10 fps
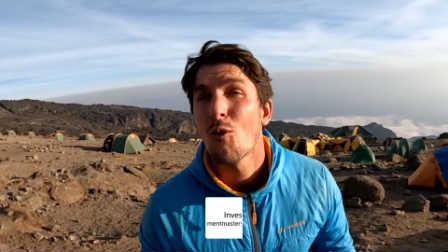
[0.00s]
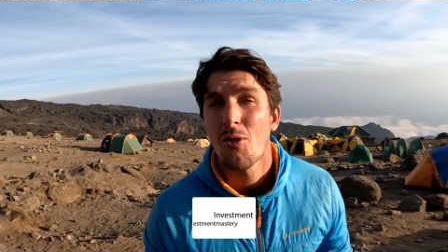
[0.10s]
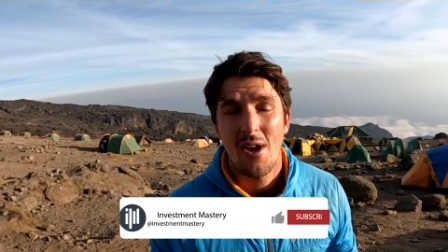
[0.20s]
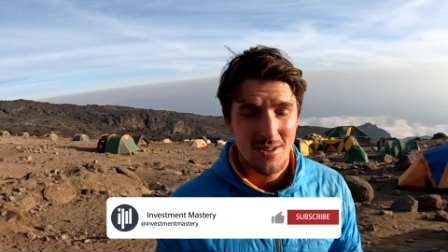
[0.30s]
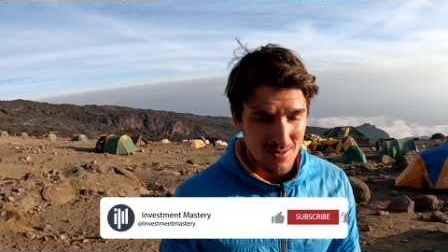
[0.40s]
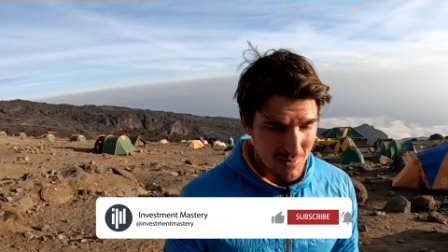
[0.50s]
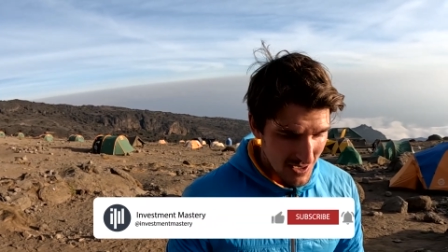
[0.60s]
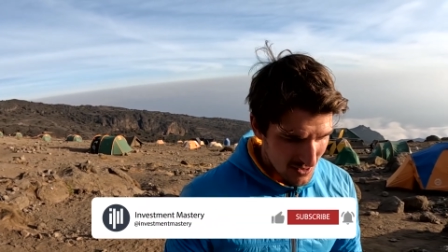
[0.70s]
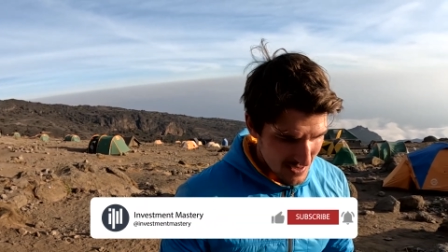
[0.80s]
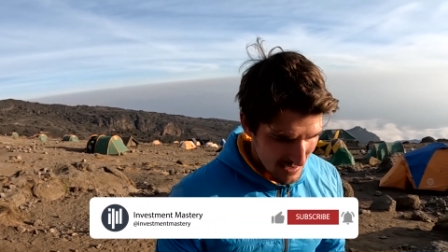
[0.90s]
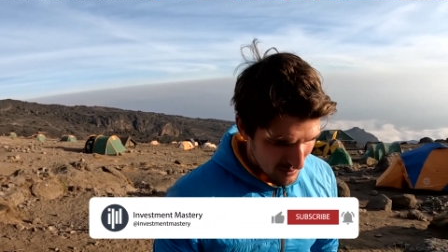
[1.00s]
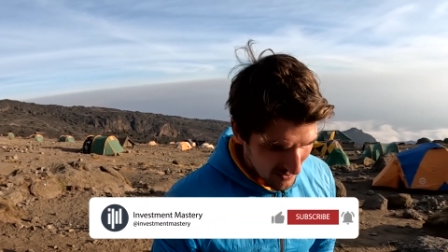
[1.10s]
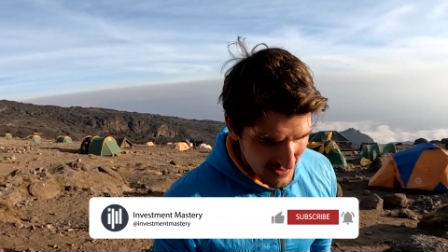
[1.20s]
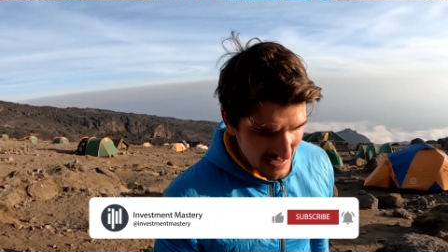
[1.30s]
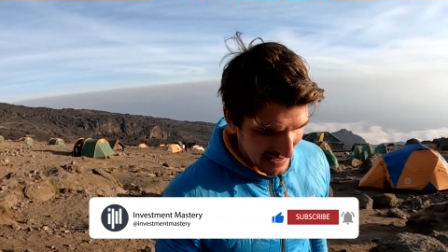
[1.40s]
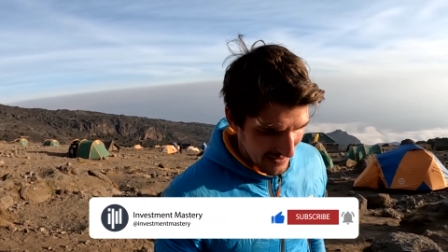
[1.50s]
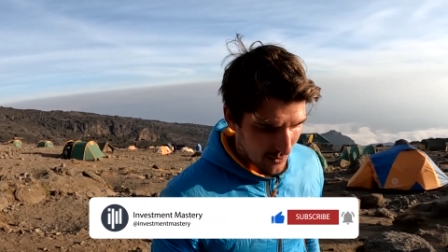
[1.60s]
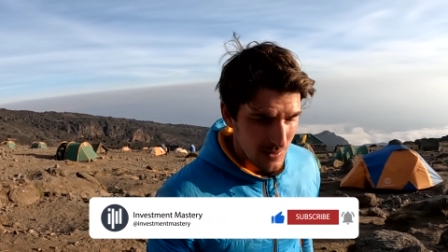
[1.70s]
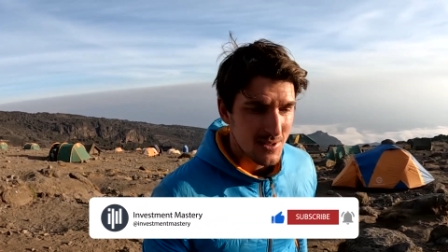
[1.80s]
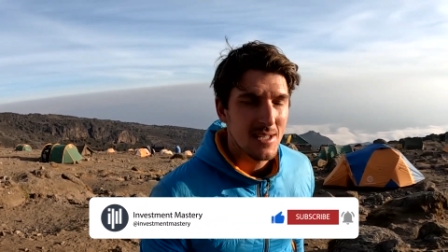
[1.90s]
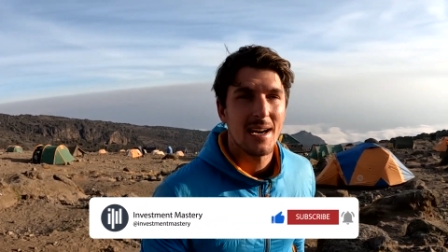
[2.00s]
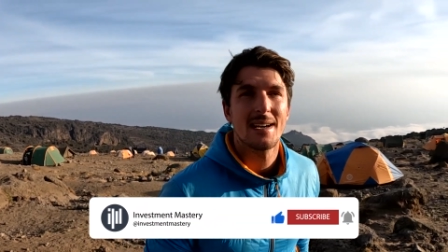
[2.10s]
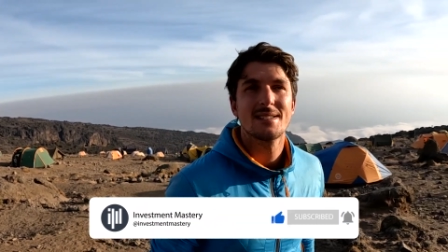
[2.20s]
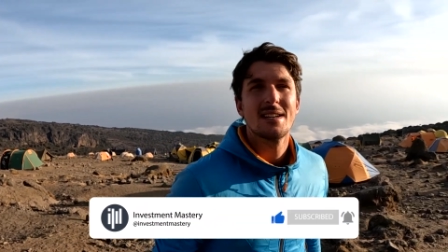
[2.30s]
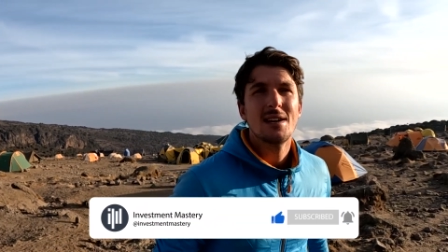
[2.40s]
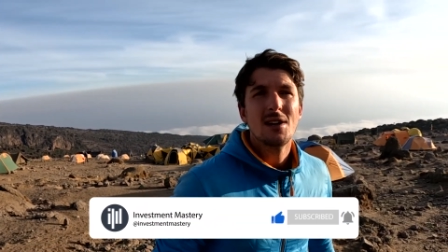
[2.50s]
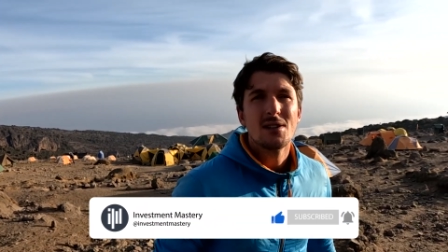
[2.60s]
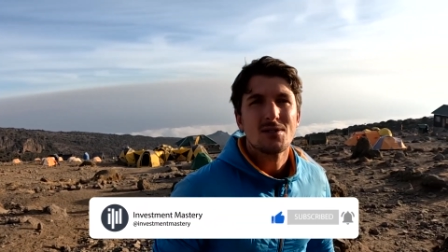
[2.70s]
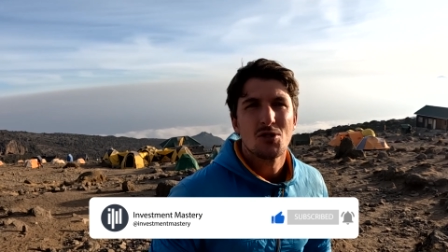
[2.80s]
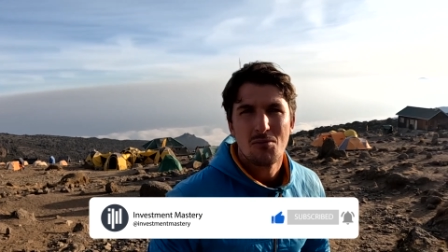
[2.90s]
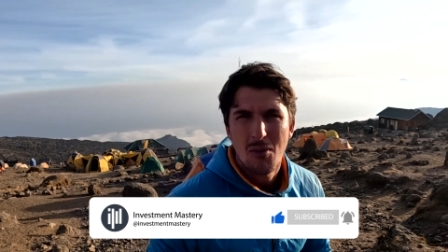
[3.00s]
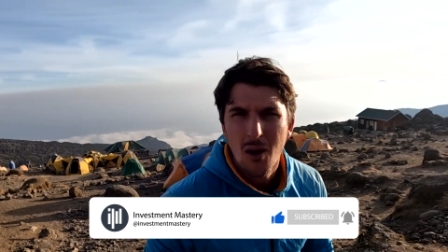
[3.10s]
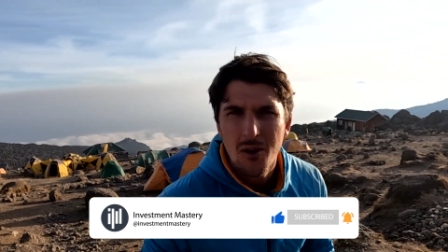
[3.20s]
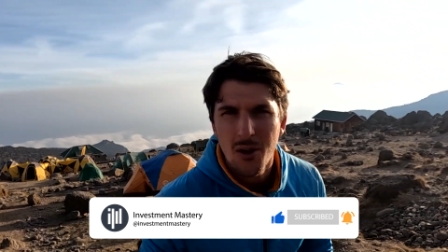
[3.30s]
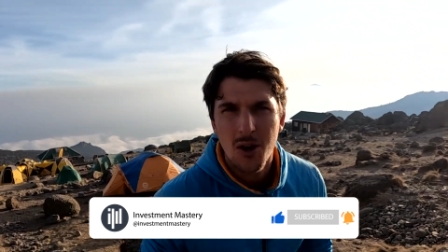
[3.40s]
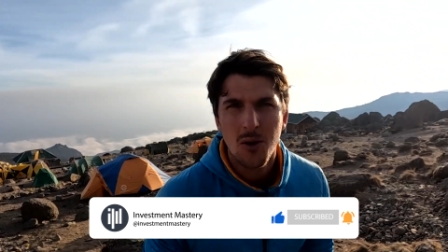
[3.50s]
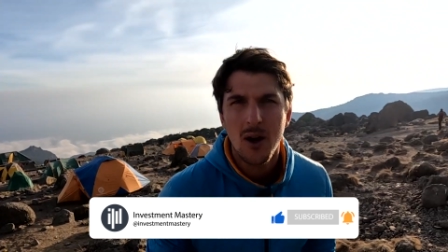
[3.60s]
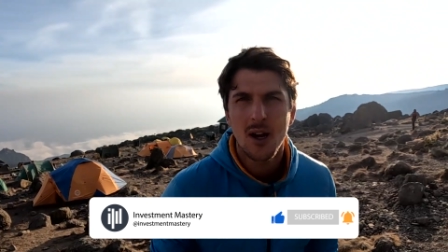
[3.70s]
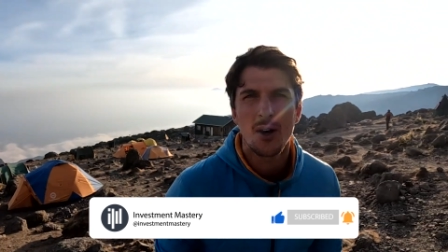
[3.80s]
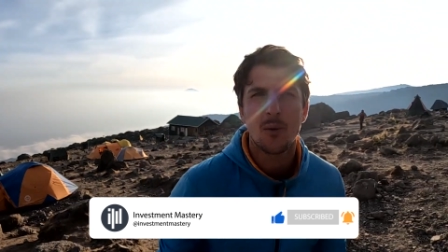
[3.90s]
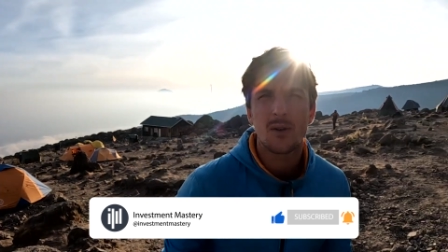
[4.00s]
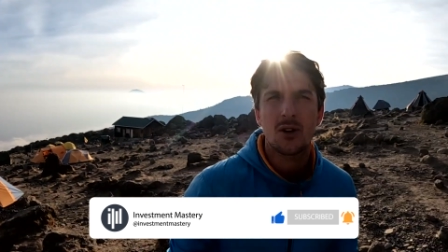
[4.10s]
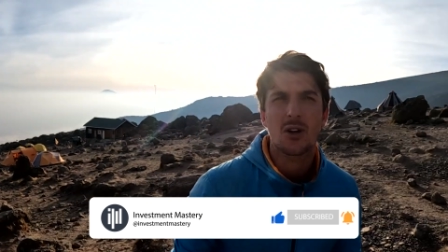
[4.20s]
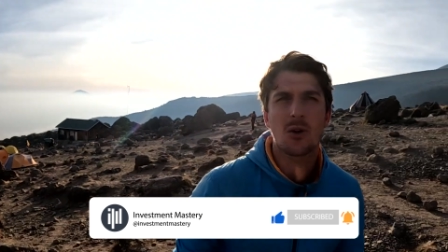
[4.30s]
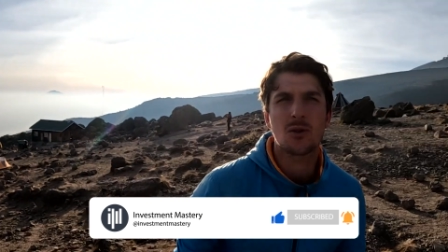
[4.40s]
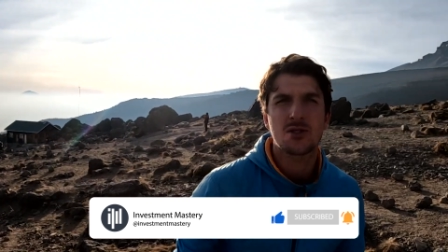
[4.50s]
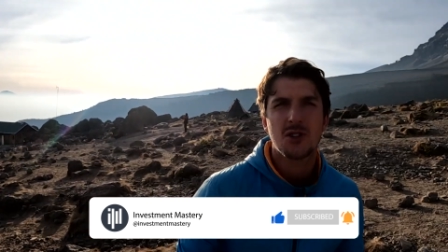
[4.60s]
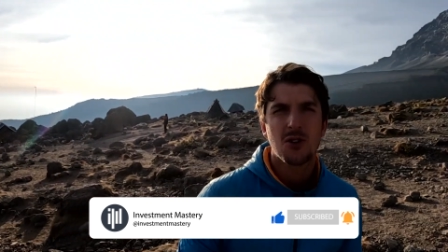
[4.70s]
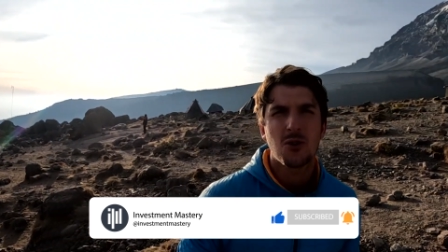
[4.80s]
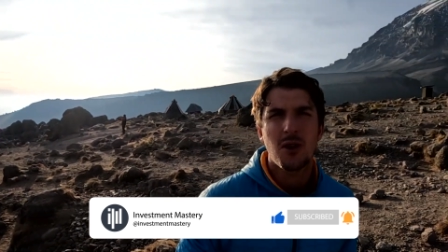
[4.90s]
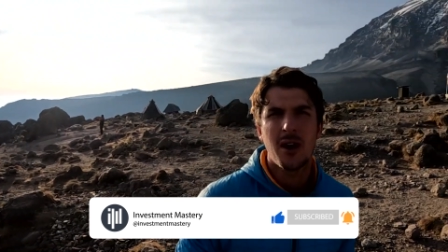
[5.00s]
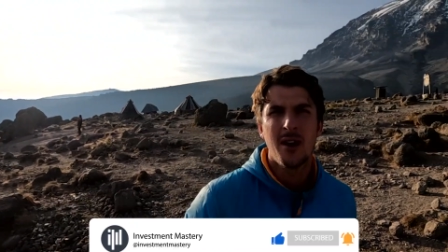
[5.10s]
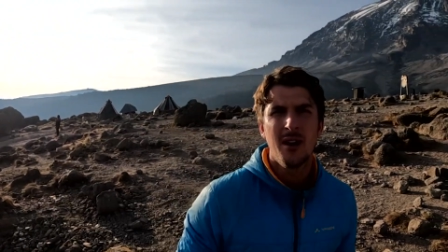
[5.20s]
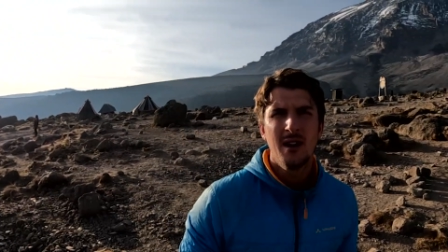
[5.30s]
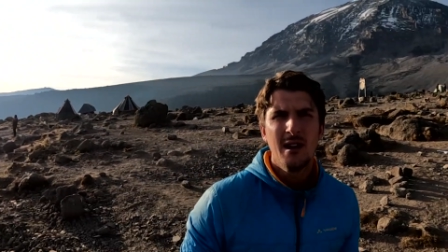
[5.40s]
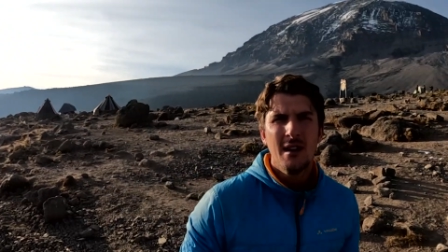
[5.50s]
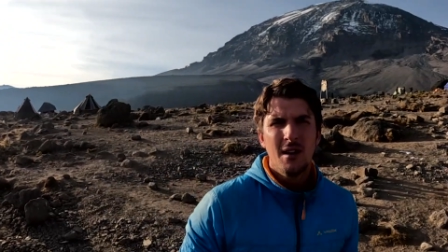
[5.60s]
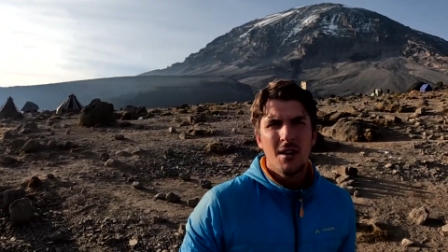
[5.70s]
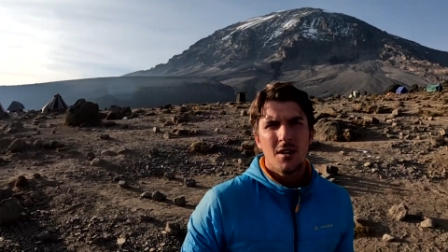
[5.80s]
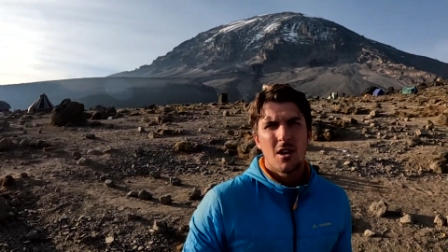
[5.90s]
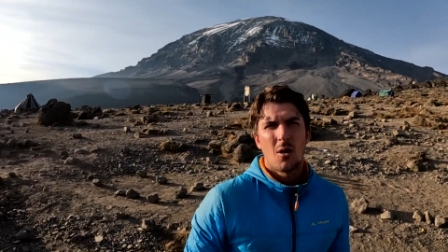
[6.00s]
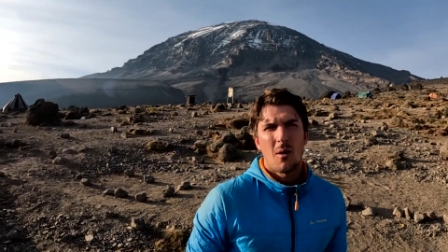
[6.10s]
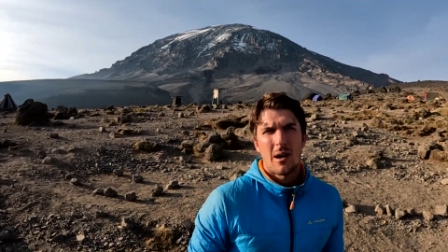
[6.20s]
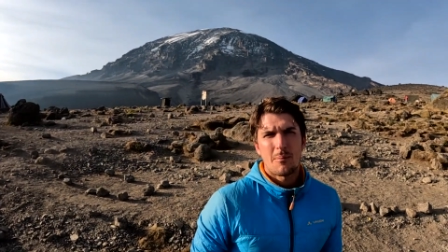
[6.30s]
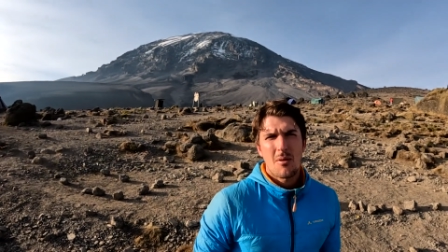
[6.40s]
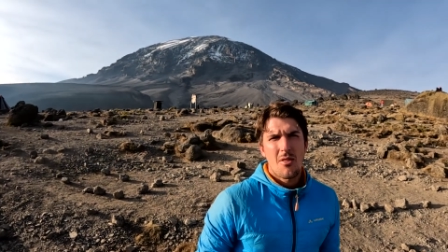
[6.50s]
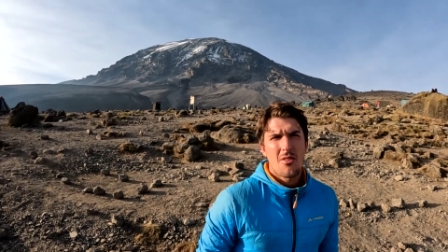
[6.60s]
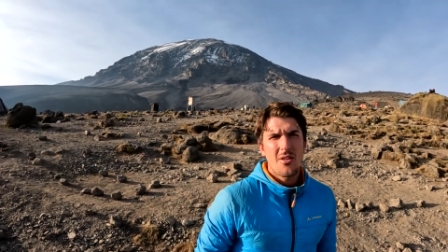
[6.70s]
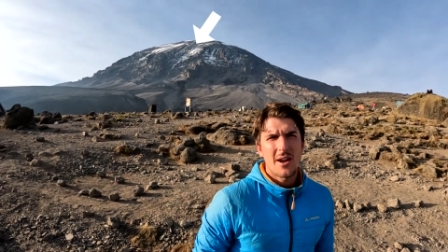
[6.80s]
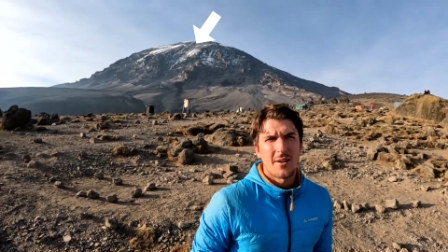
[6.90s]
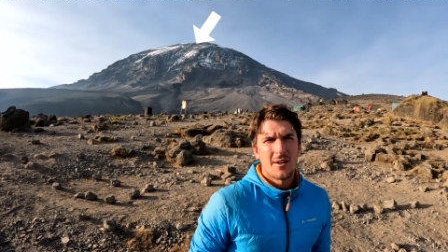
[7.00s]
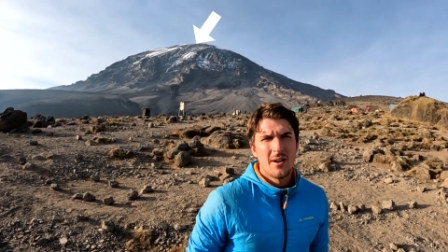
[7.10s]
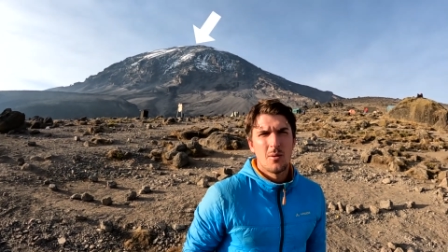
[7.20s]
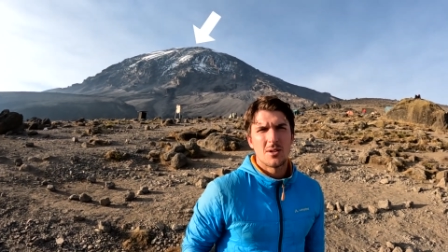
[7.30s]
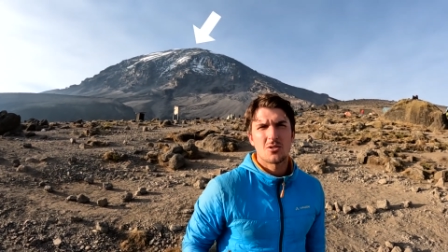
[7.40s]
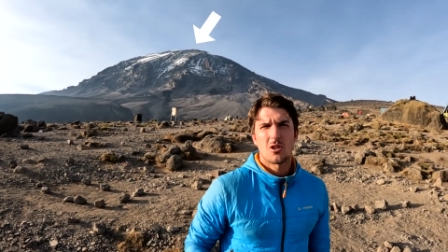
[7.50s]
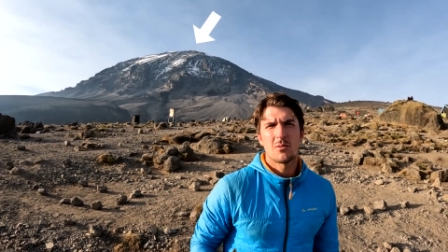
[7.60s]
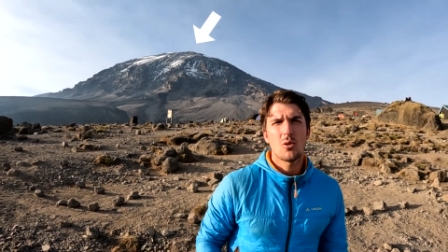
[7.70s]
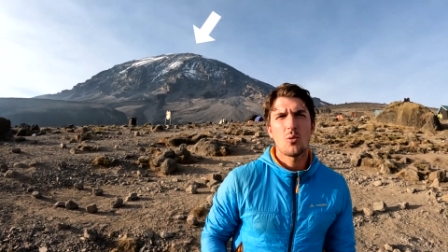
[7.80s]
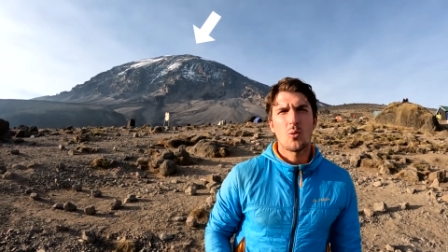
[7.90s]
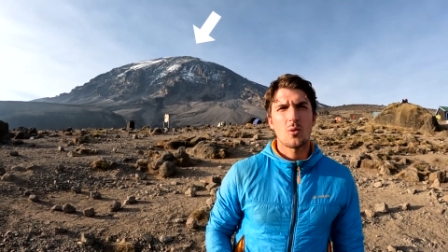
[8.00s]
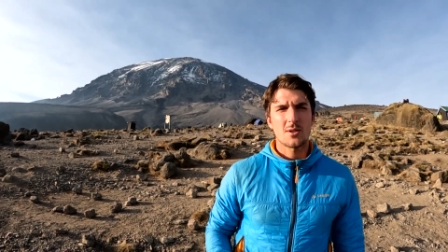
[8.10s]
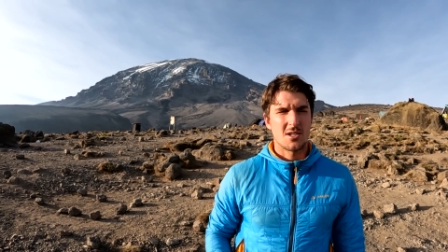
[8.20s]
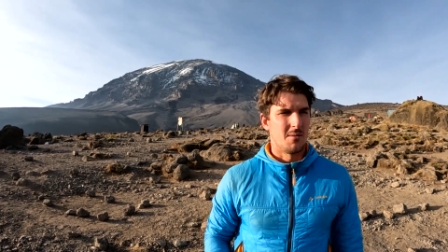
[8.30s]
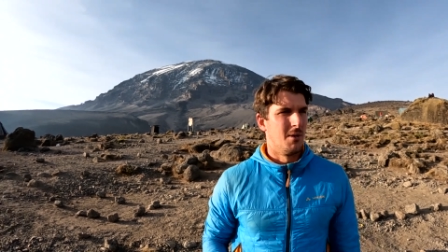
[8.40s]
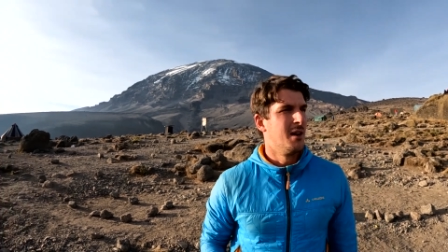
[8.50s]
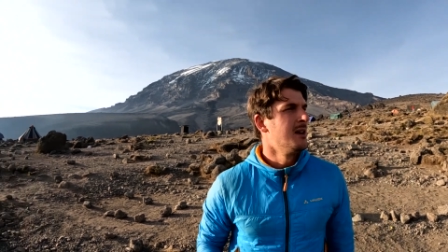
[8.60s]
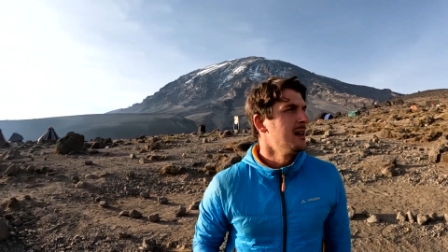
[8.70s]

4,000 meters above sea levels and tomorrow we are going to go up there, which is gonna be awesome.